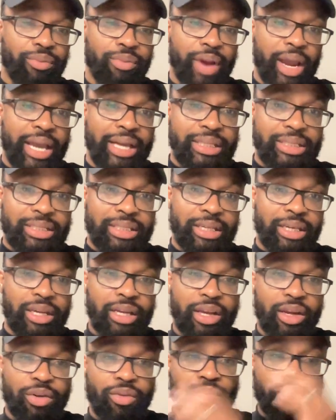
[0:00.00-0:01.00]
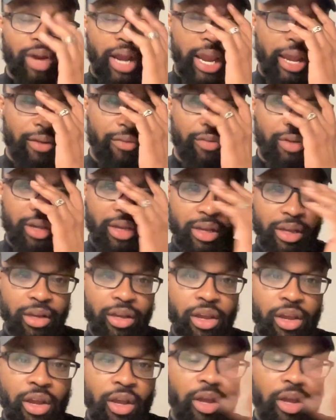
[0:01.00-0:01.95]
ranting and raving